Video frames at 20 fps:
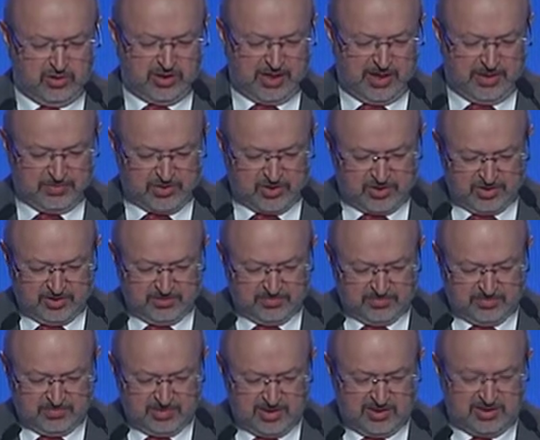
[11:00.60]
Gramsci,
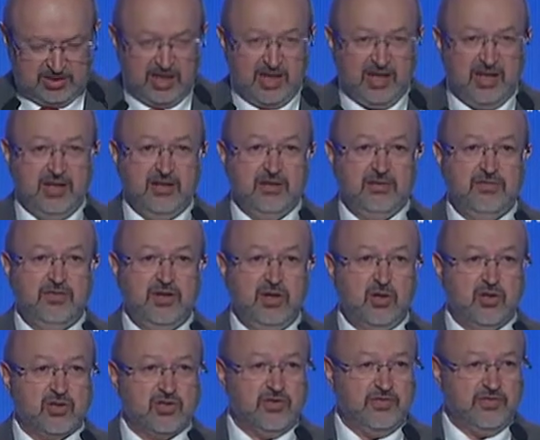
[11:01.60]
an Italian
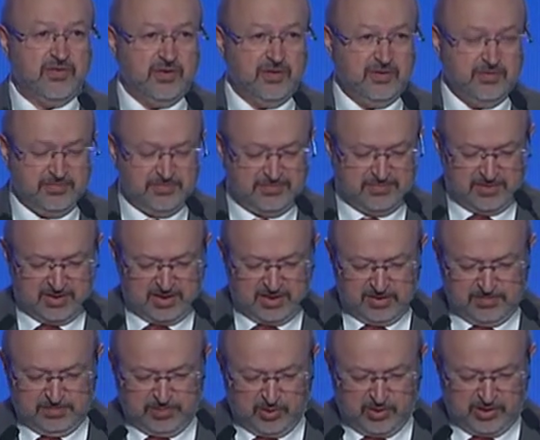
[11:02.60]
philosopher
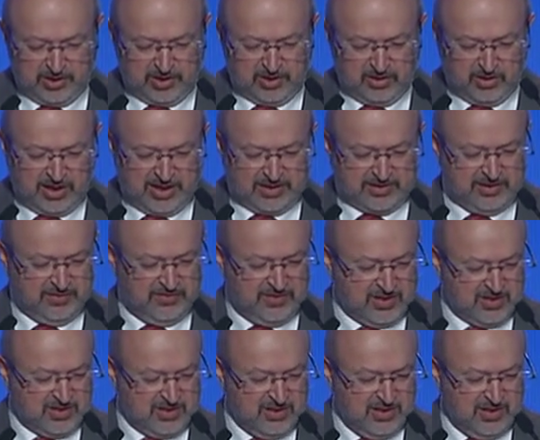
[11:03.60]
and political
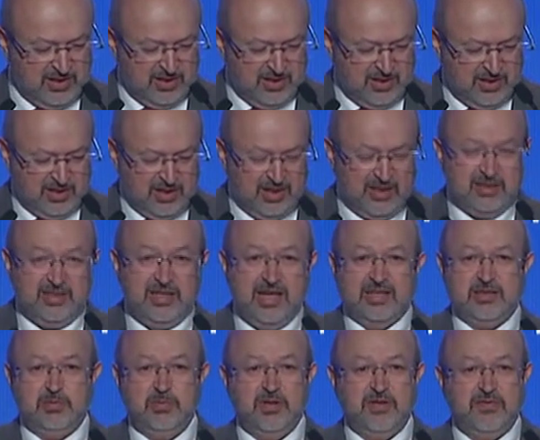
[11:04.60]
activist. In the
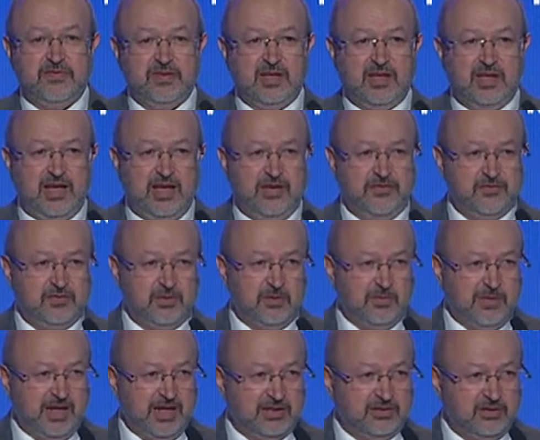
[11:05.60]

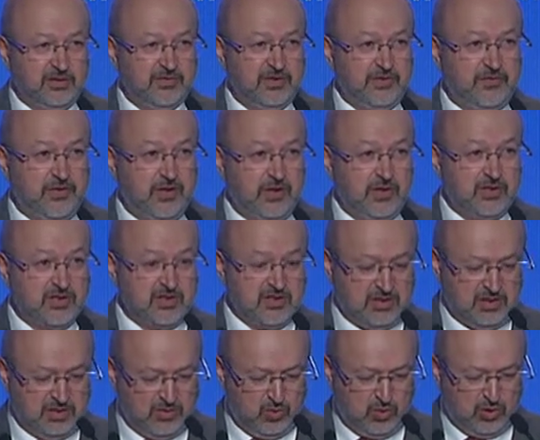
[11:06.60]
aftermath of the First
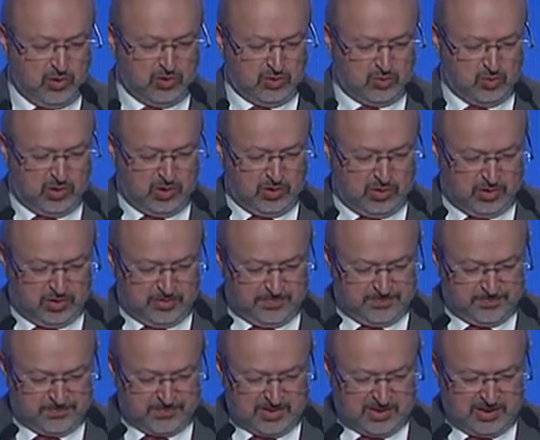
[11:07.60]
World War,
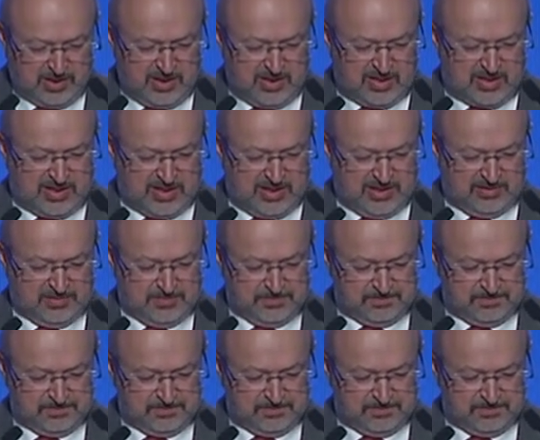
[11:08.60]
he said,